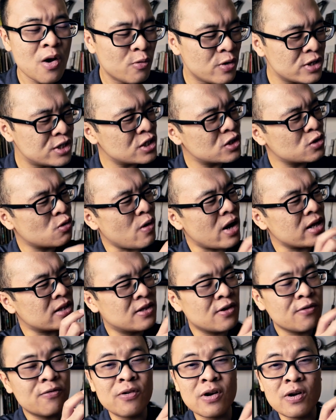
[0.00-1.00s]
which is
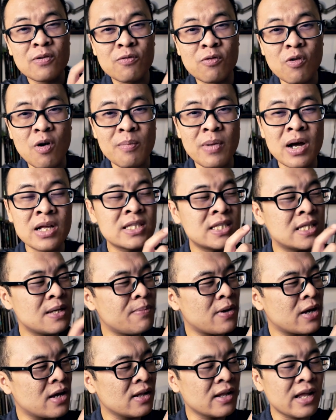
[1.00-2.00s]
quite different from a
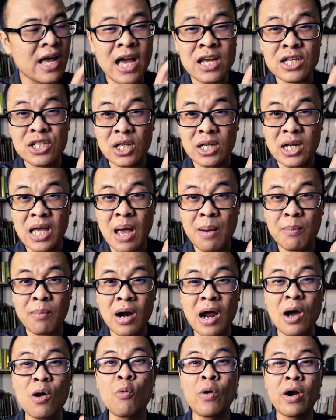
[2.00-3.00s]
typical action
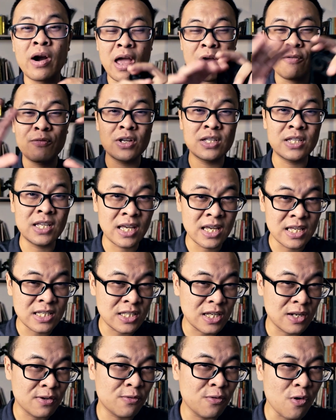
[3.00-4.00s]
camera where everything
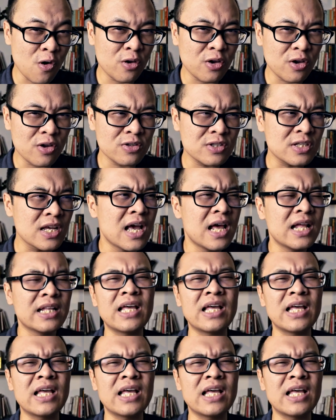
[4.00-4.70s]
is in focus.